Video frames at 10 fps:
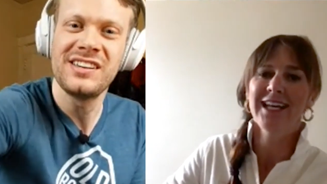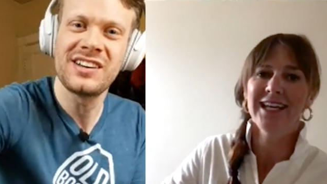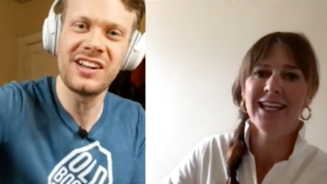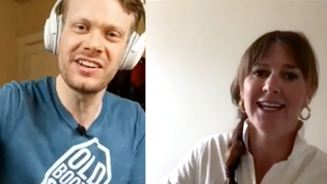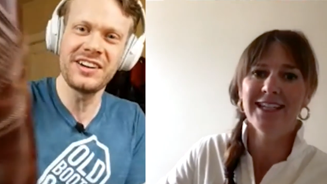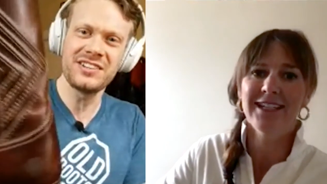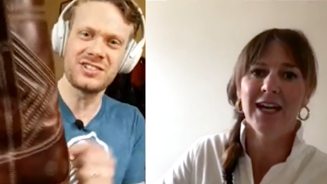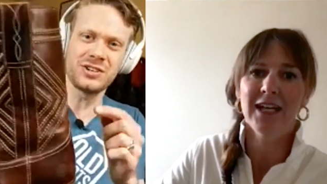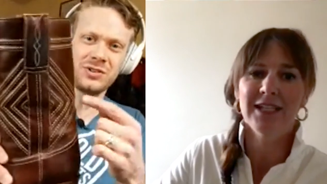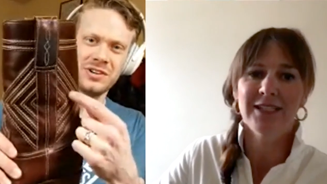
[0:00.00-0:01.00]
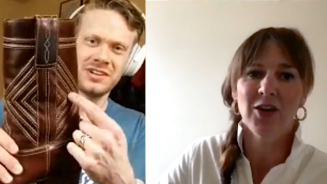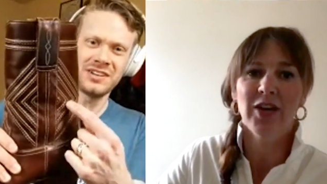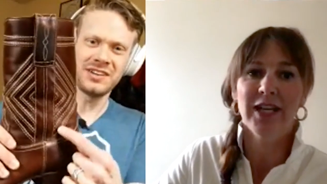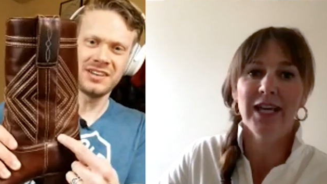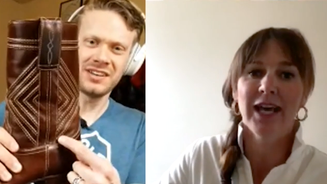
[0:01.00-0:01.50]
Speaker 1: color too?
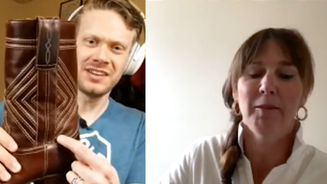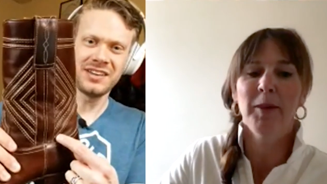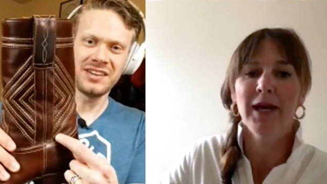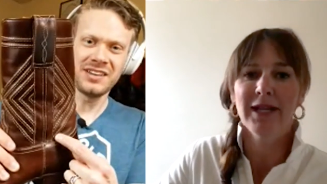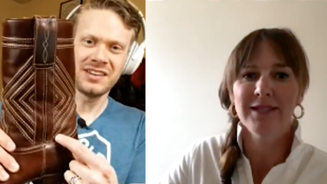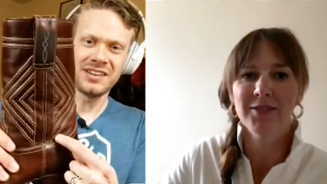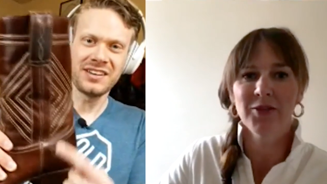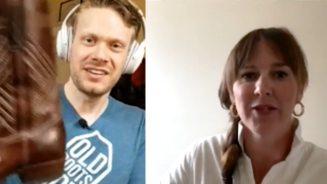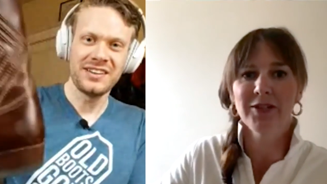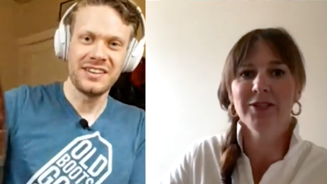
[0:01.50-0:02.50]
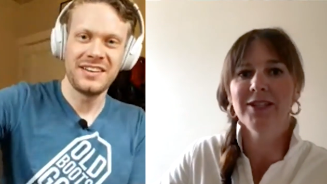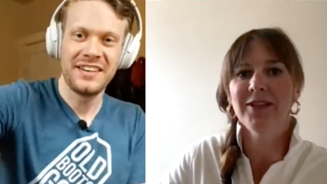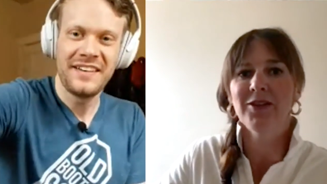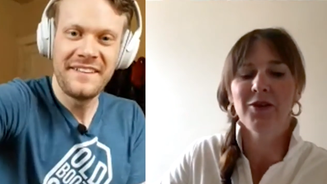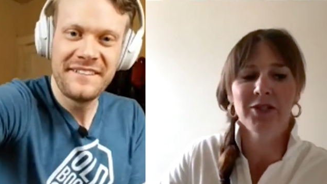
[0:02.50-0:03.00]
Speaker 2: Yeah, but so here's
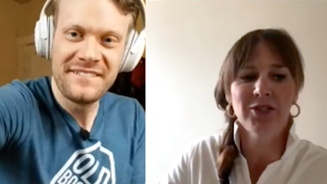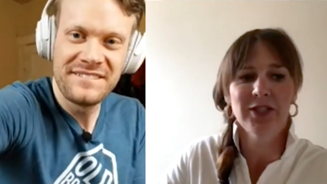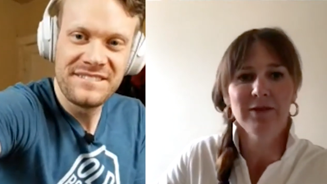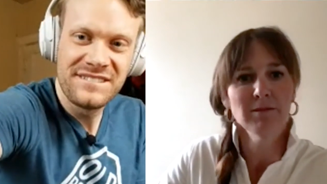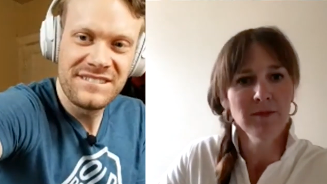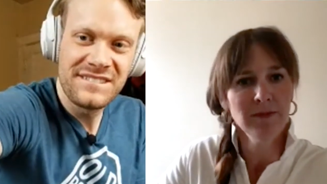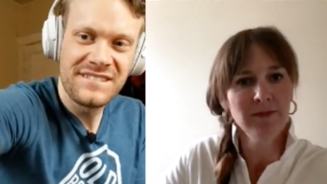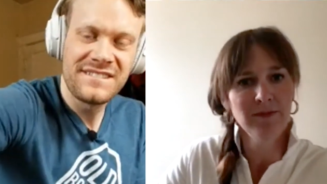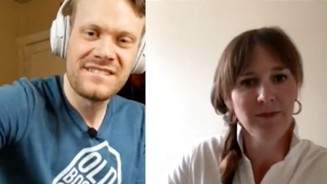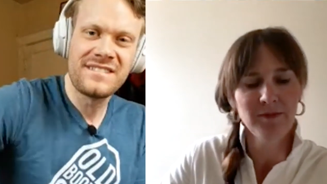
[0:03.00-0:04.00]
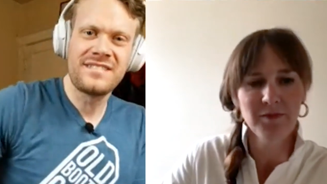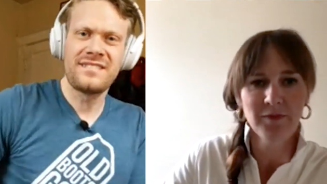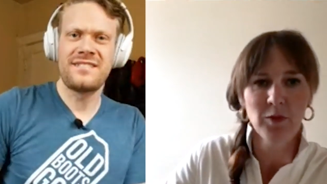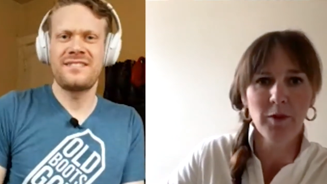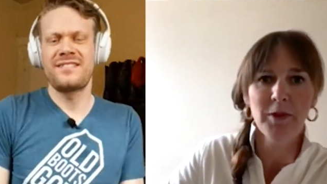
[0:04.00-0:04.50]
another question.
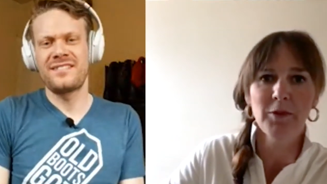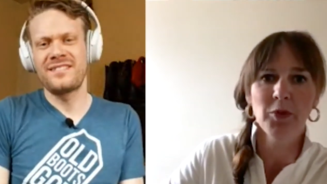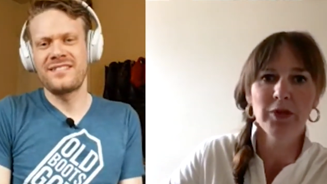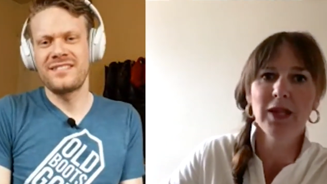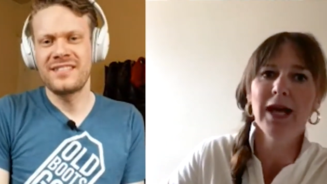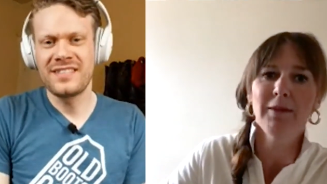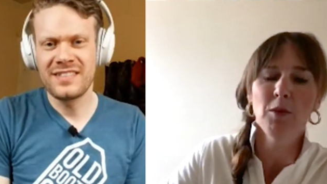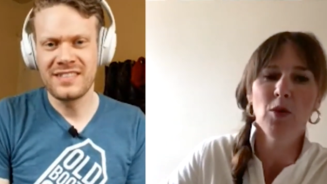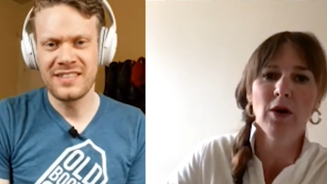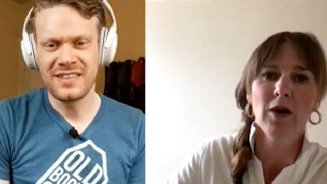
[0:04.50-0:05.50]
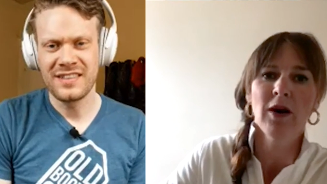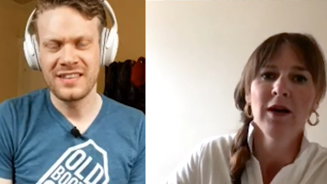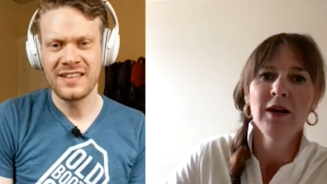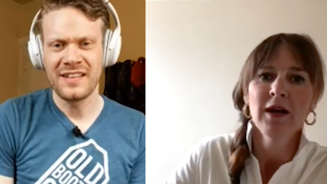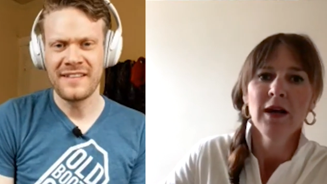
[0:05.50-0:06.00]
What people would like more
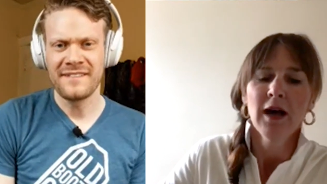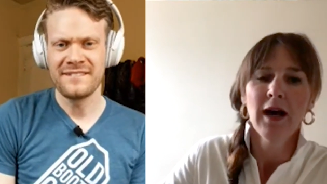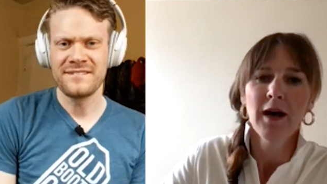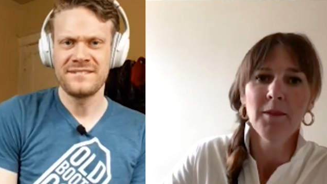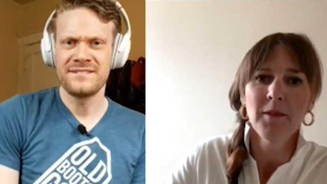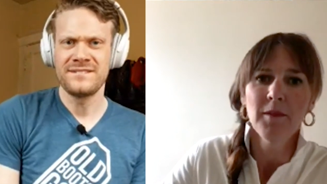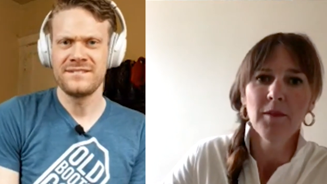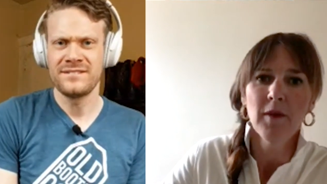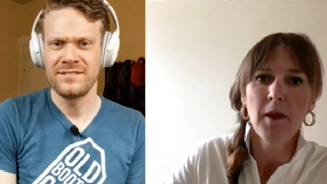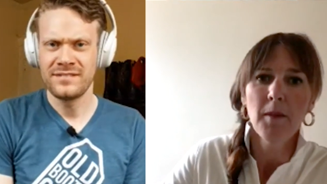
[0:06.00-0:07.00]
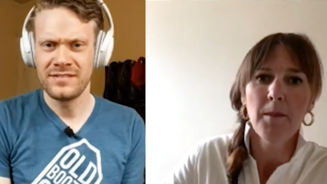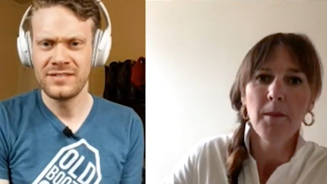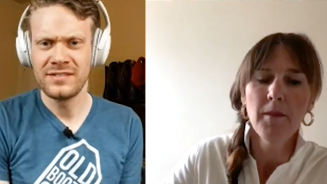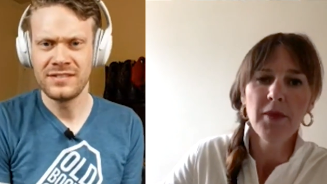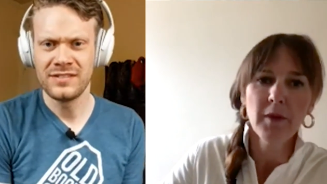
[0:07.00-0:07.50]
um,
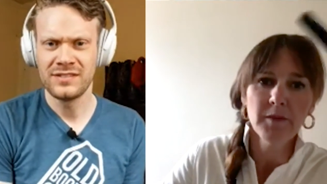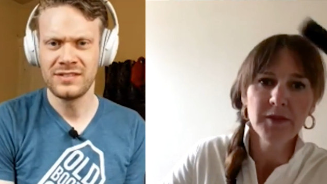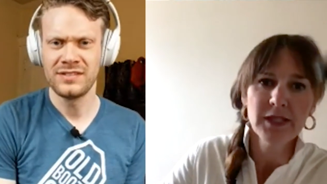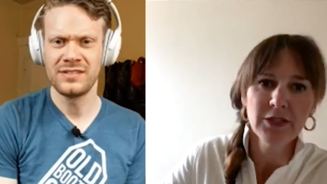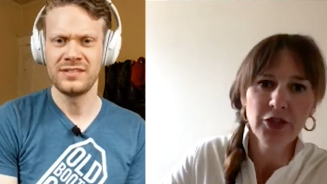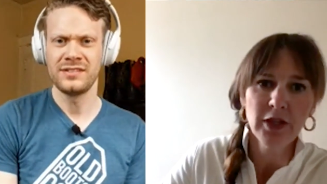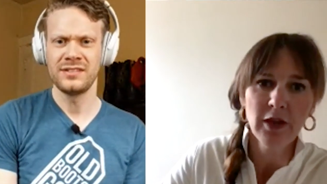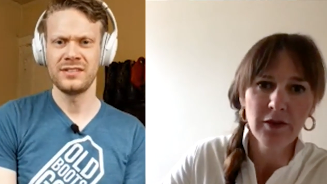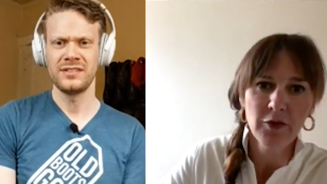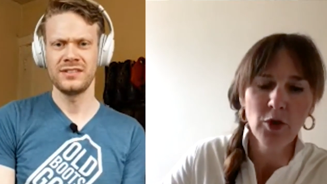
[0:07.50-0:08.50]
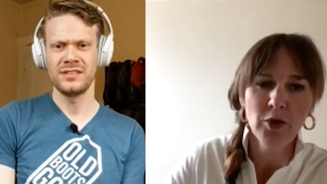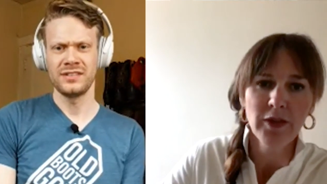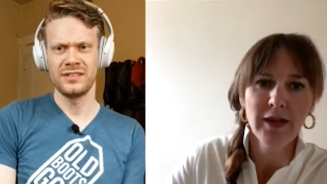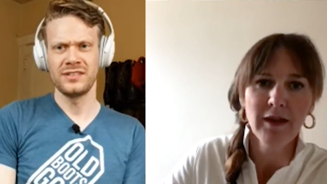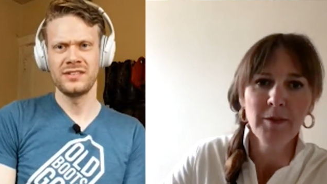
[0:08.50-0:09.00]
the stitching on, if you hold
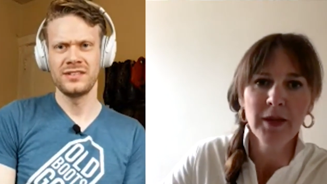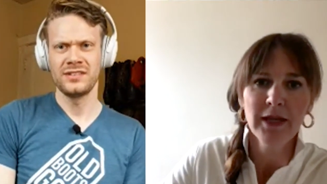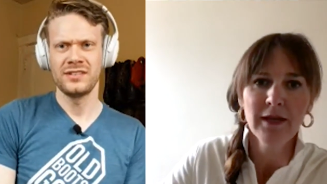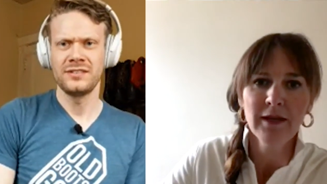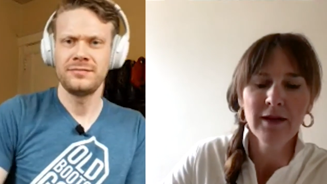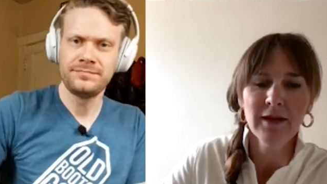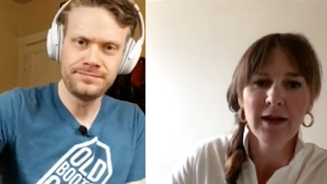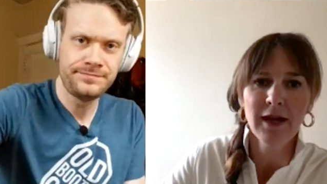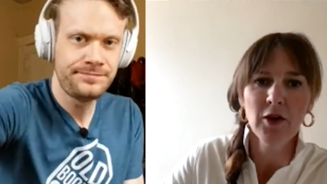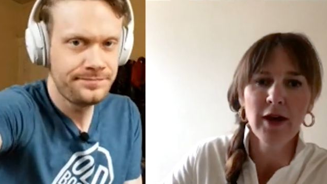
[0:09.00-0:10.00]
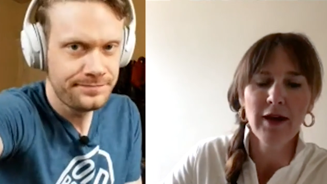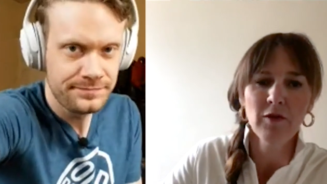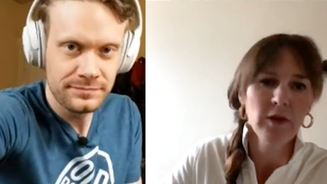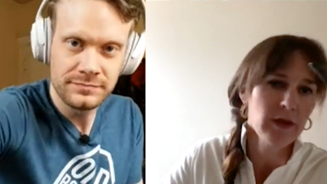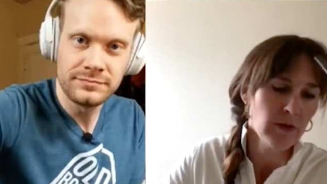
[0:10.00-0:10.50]
that up again, I don't have
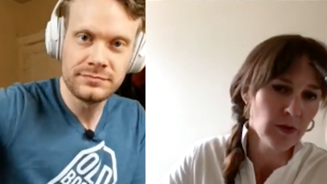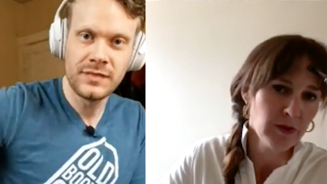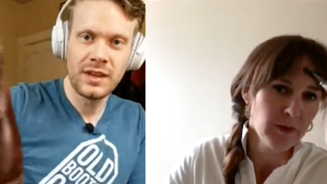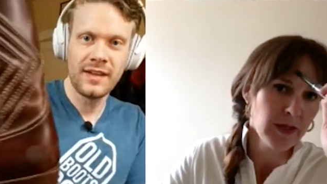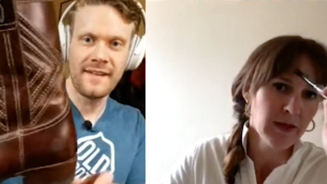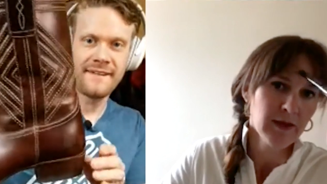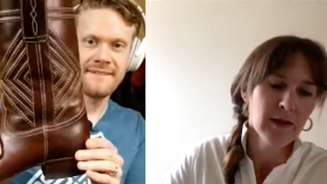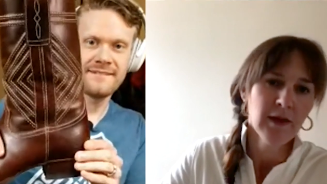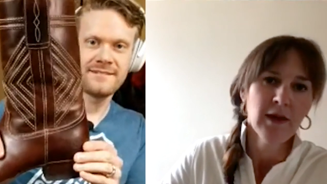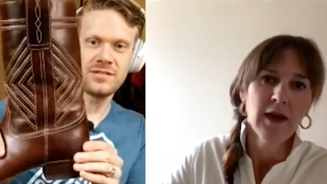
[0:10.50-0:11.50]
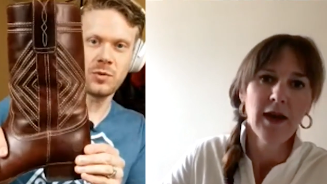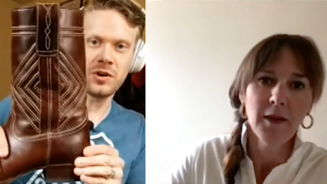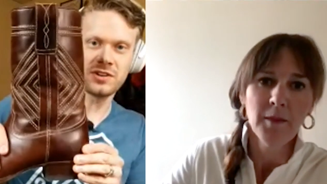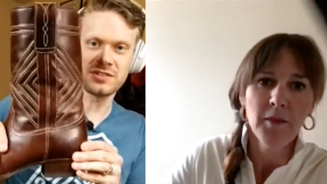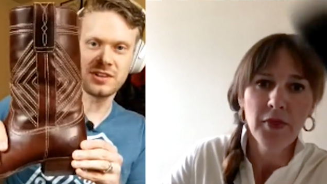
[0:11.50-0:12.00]
one with me. No um,
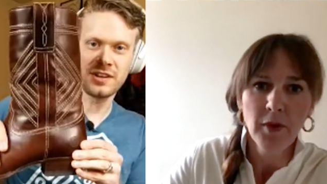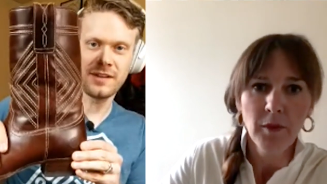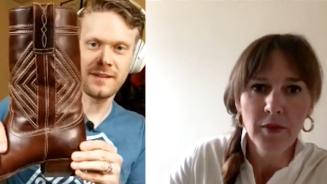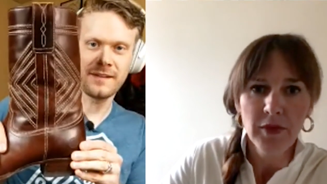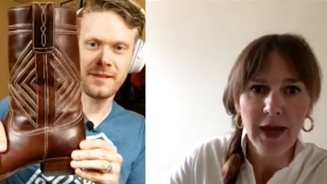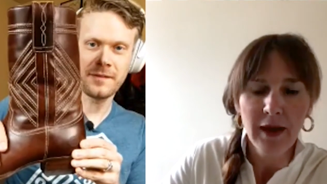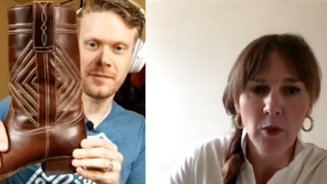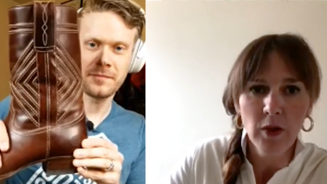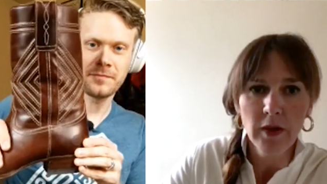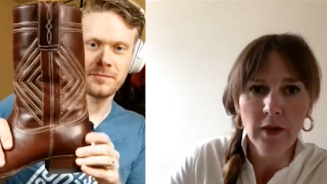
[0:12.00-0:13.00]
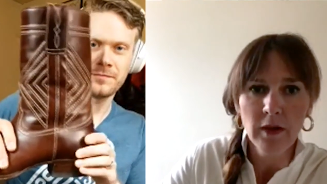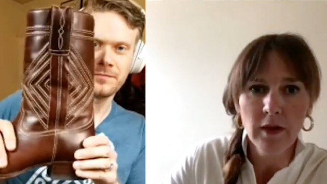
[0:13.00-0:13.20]
worries. The, that one,